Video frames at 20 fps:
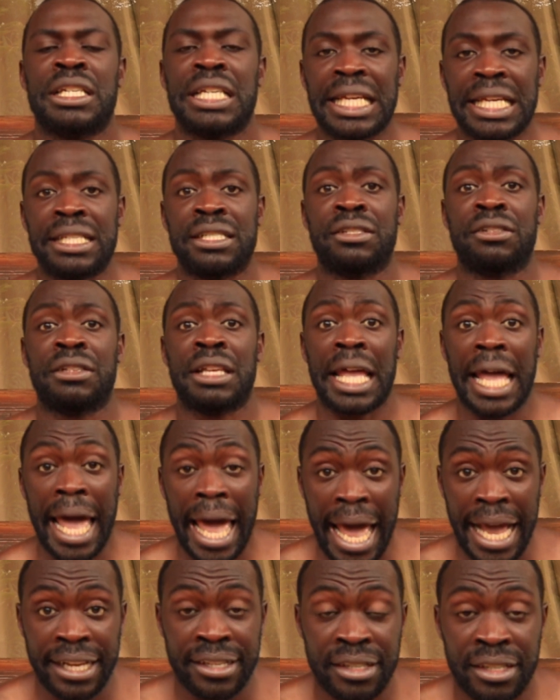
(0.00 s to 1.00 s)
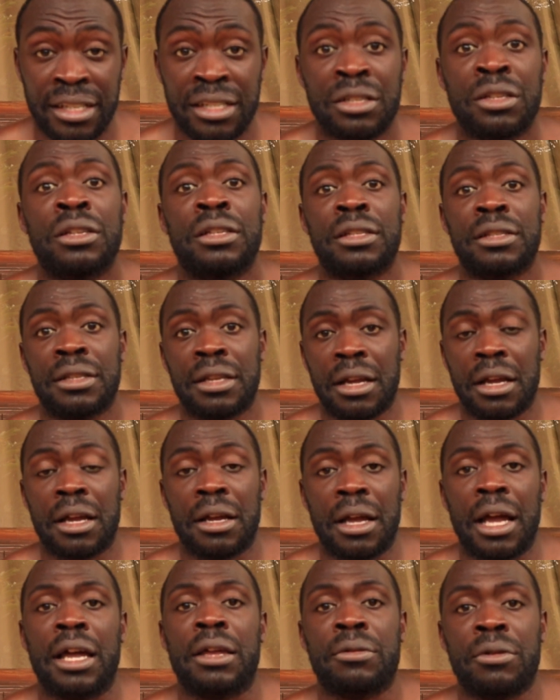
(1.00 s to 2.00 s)
get into an accident,
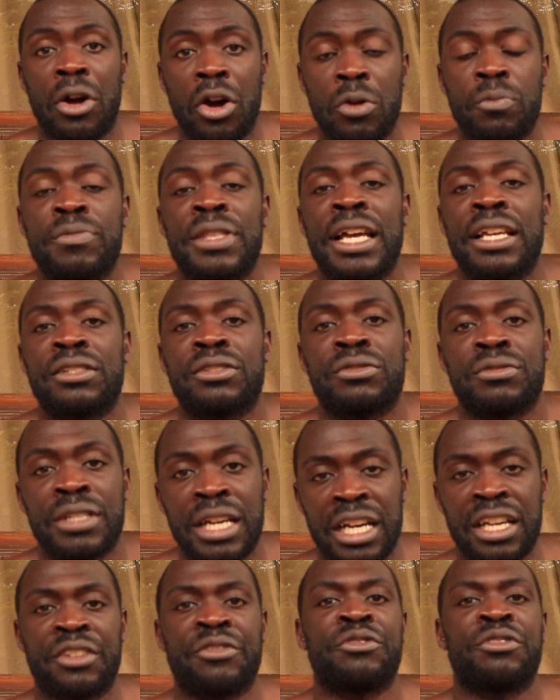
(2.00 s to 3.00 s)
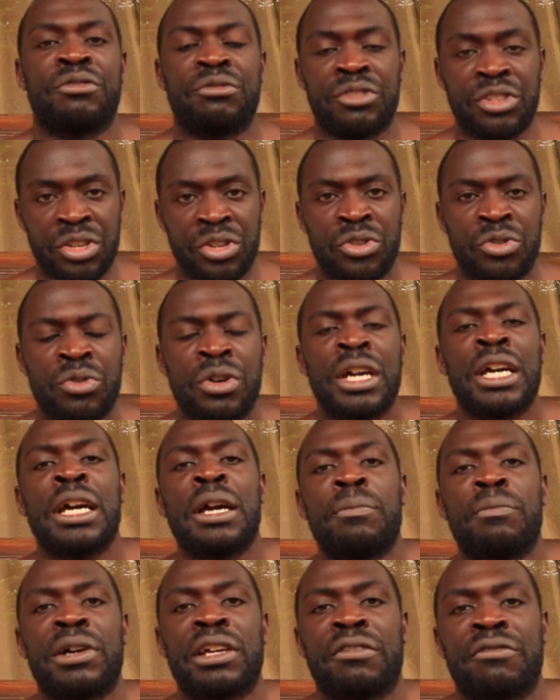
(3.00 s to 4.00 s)
I hope that none of you do,
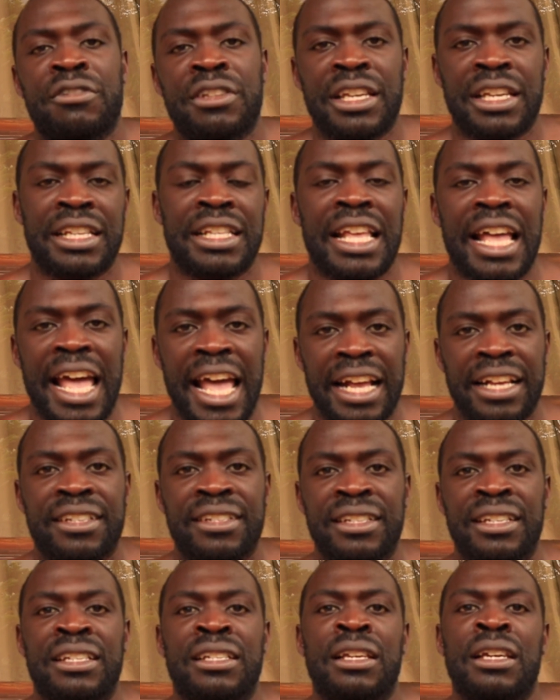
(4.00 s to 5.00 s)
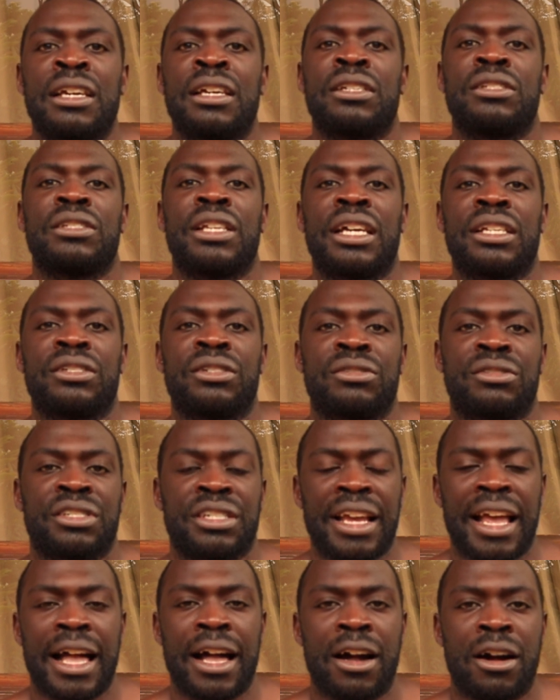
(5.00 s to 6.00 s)
but if you get in an accident, that your
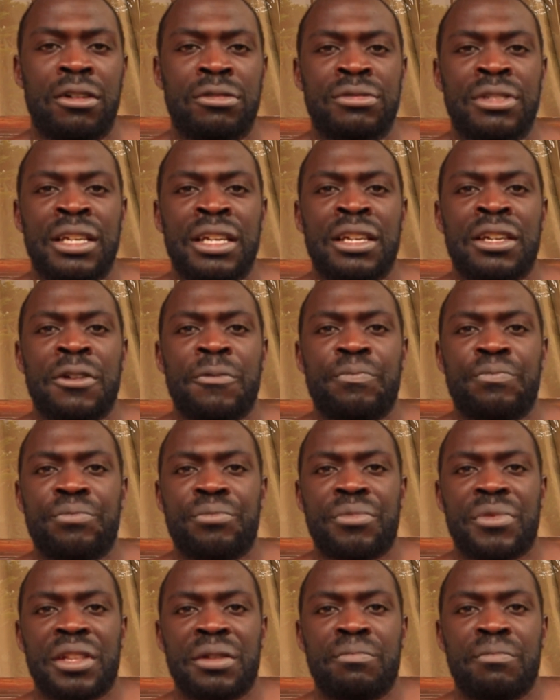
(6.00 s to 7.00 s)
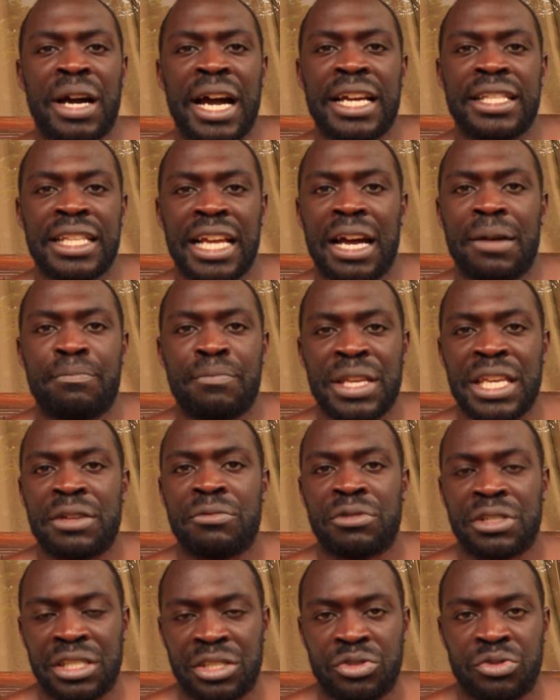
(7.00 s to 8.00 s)
child might not be
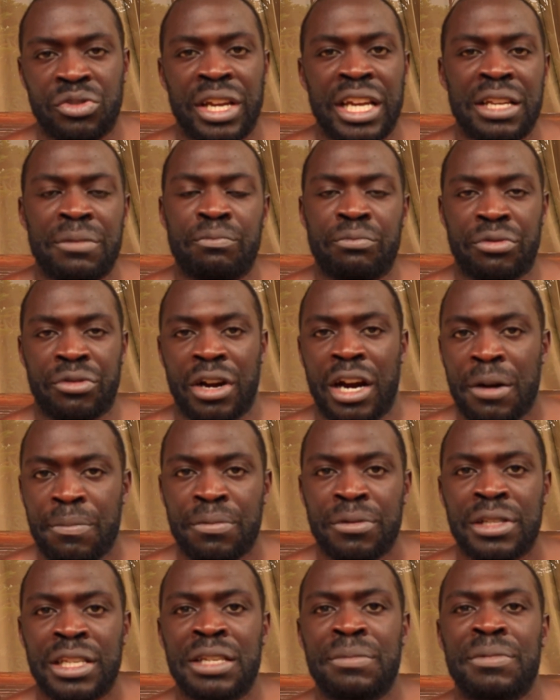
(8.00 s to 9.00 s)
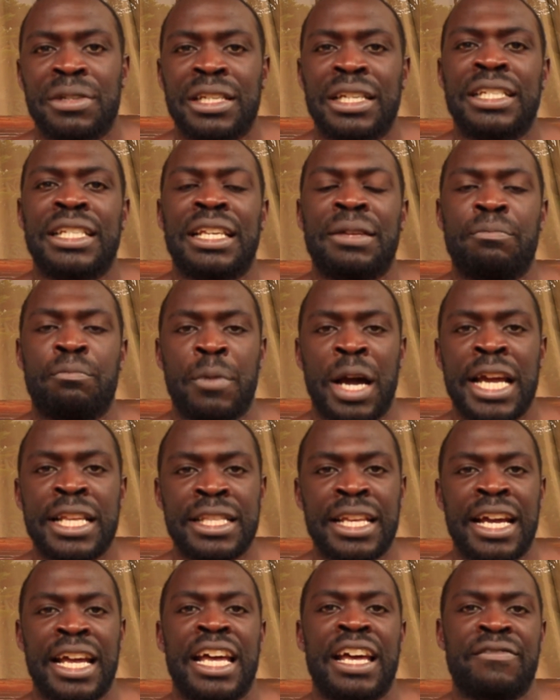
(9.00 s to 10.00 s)
restrained properly because it might
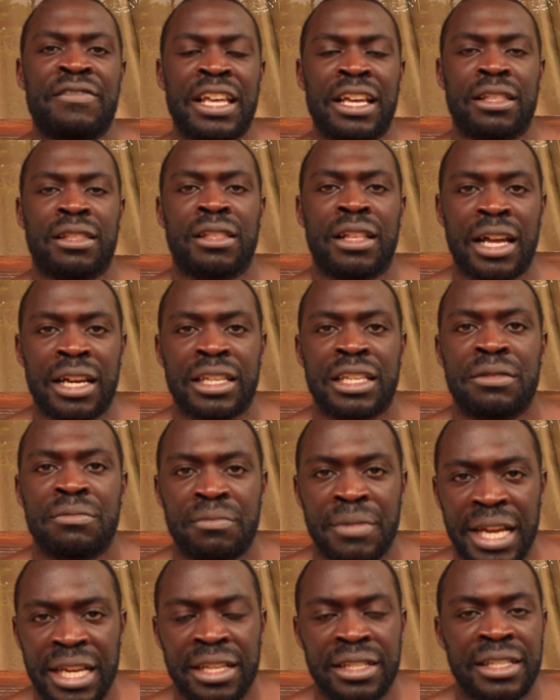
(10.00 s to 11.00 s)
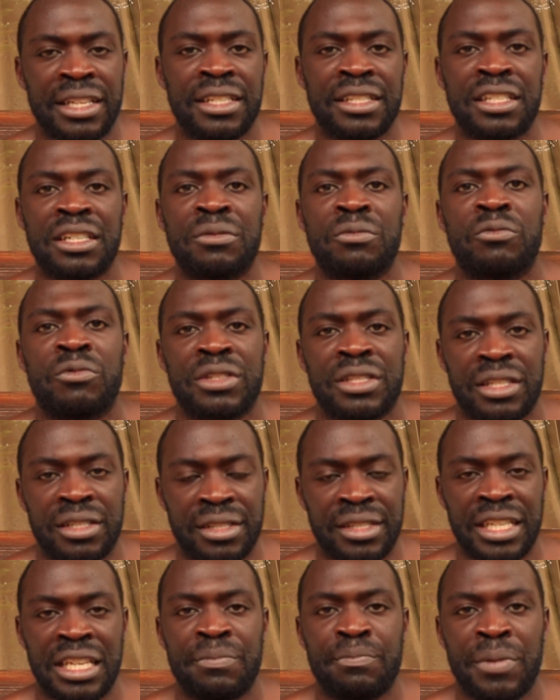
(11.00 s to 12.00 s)
not have that locking mechanism with the
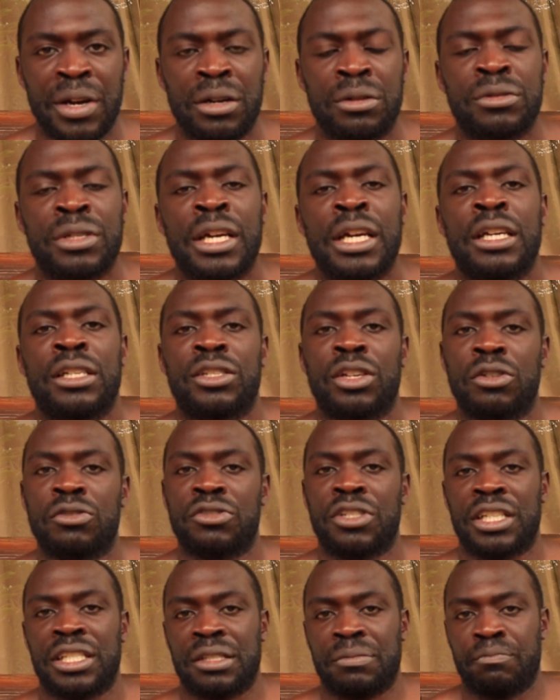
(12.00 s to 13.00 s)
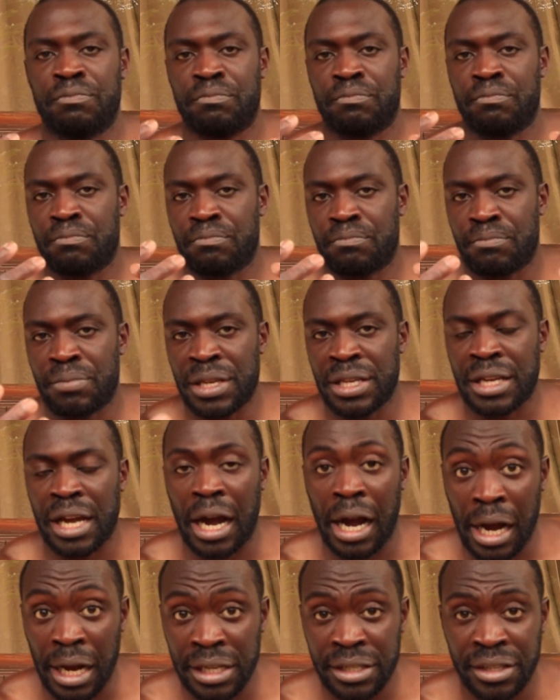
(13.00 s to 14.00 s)
seatbelt. So just be
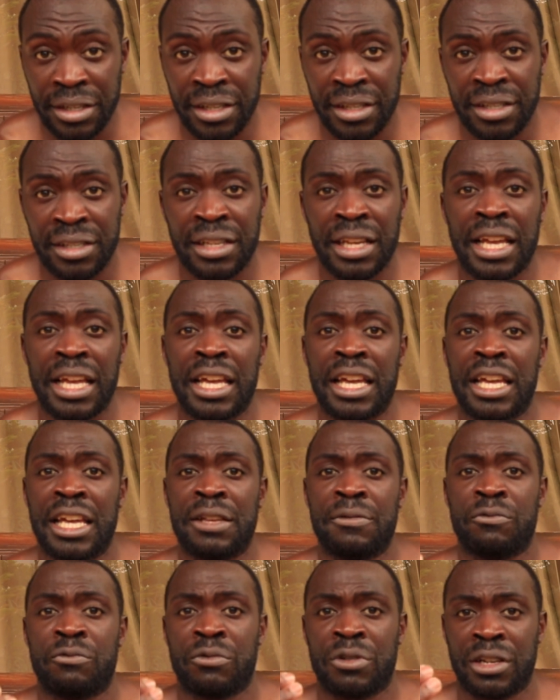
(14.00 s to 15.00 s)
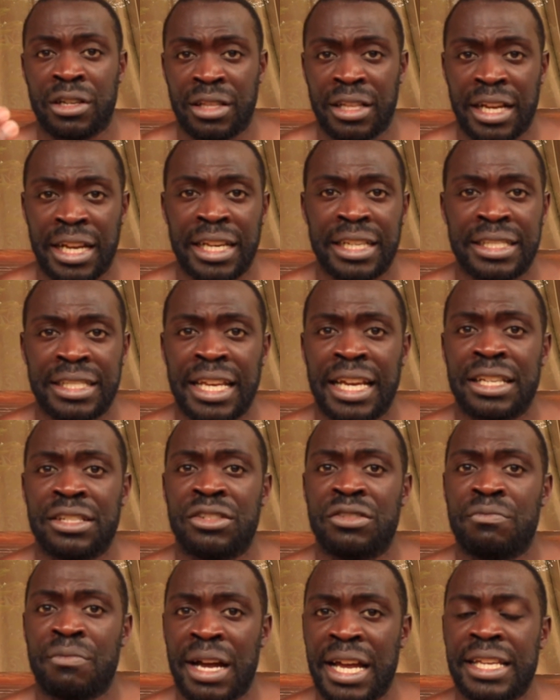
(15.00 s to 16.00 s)
cautious and realize that
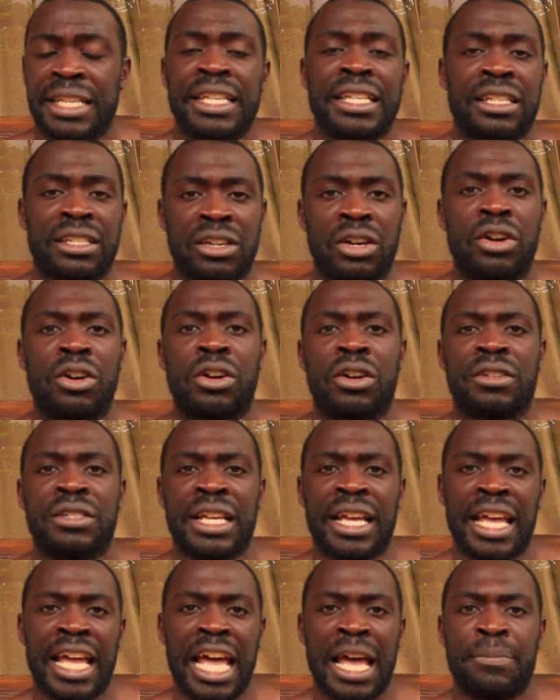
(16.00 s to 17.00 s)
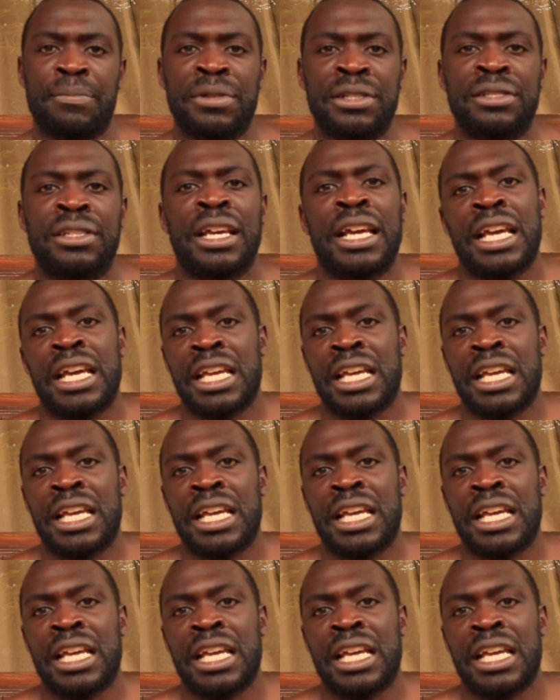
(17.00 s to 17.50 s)
you might get a car that happens.